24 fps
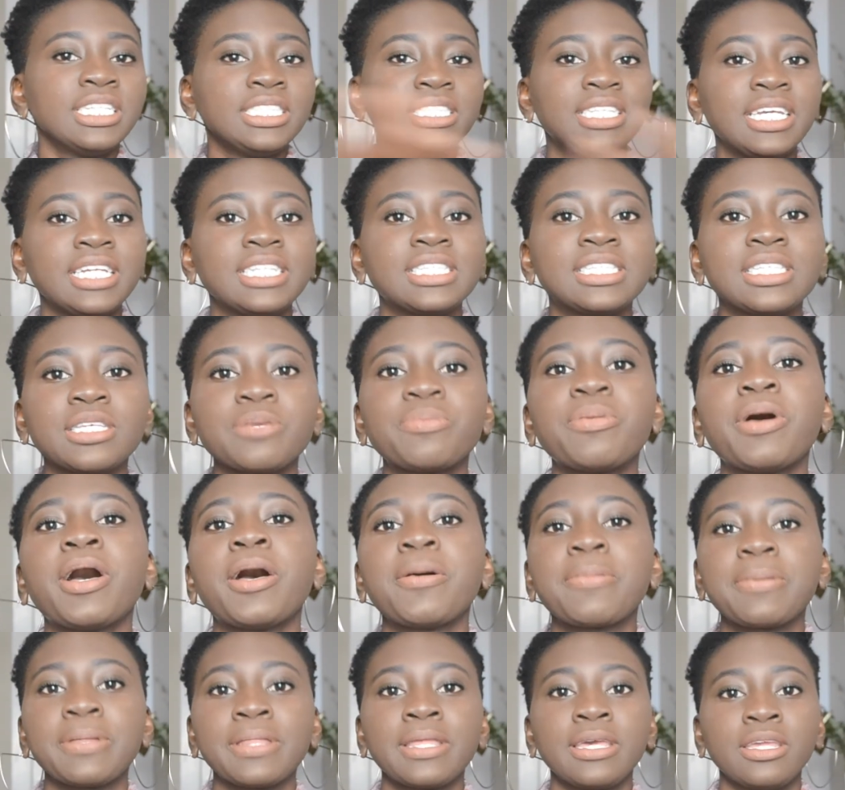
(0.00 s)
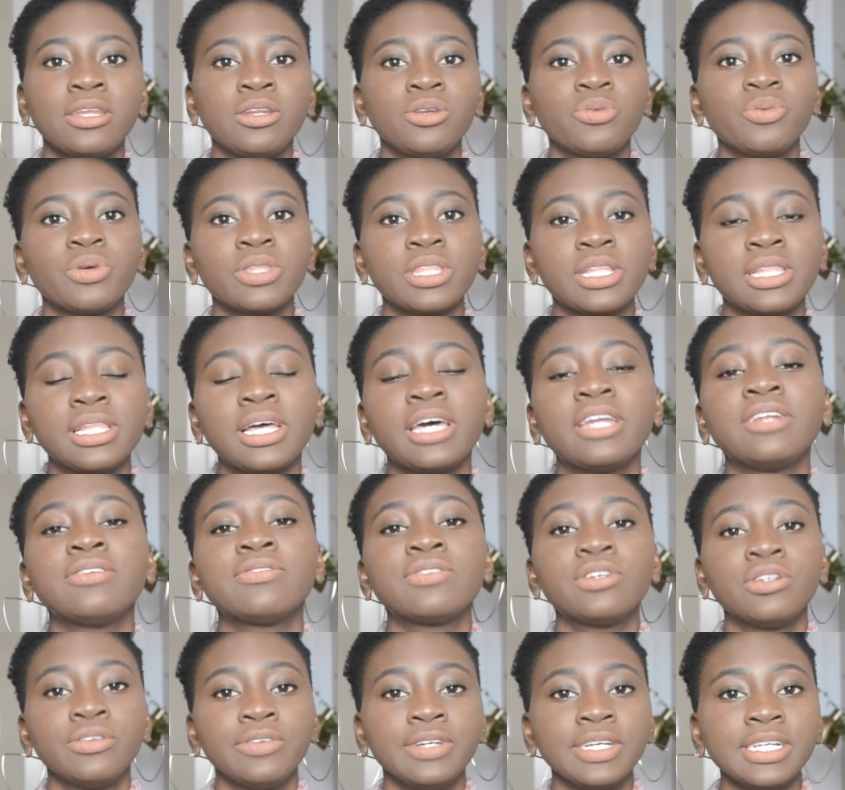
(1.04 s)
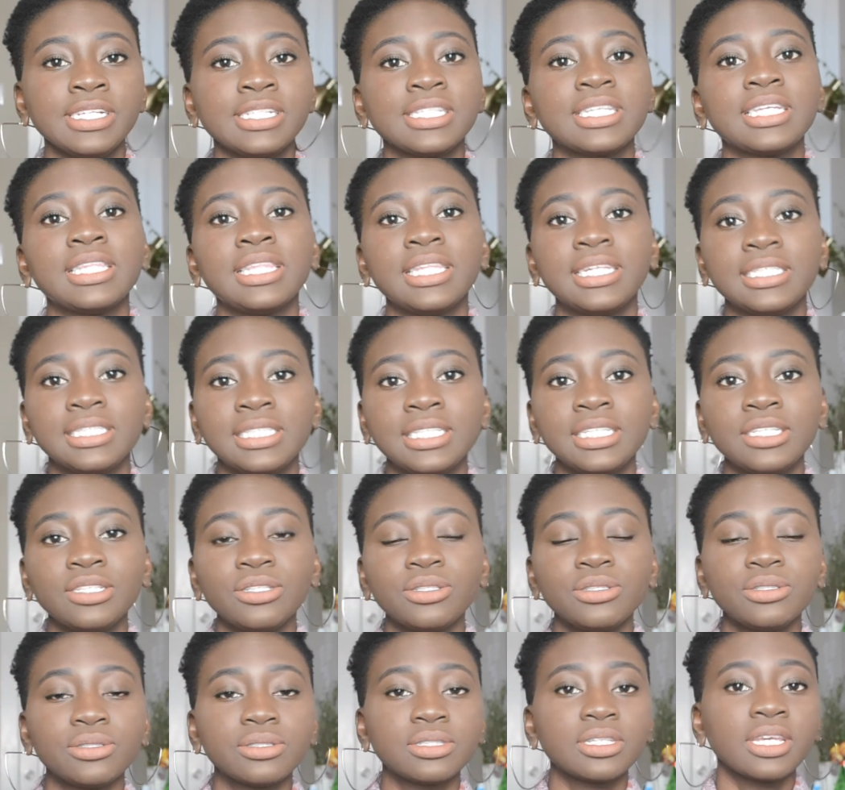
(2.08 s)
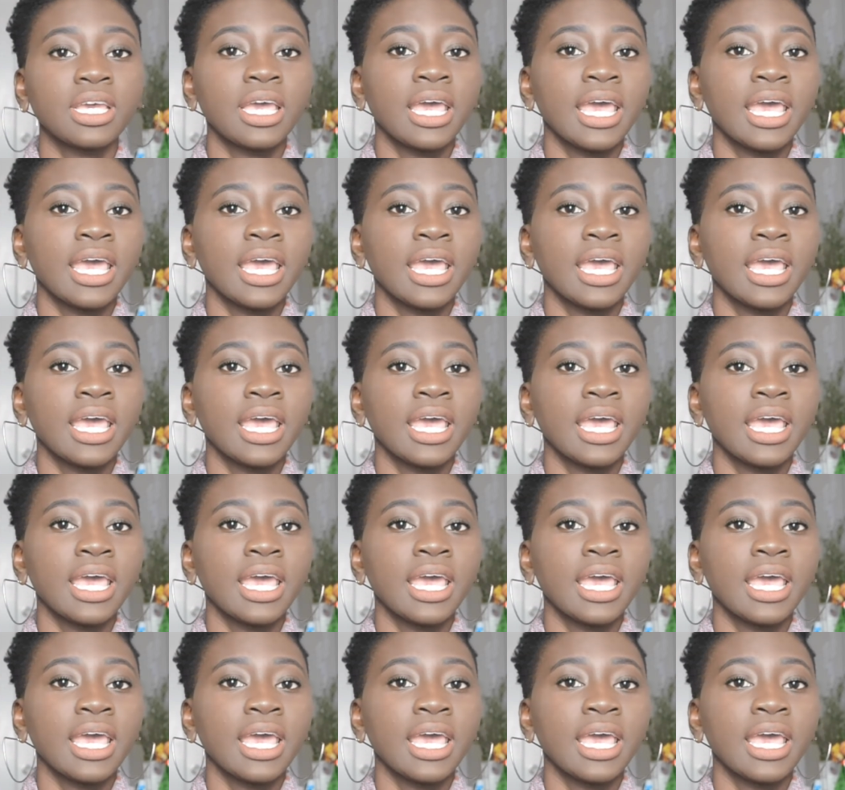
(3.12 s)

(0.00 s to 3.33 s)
densely populated with a lot of Koreans and Latinos.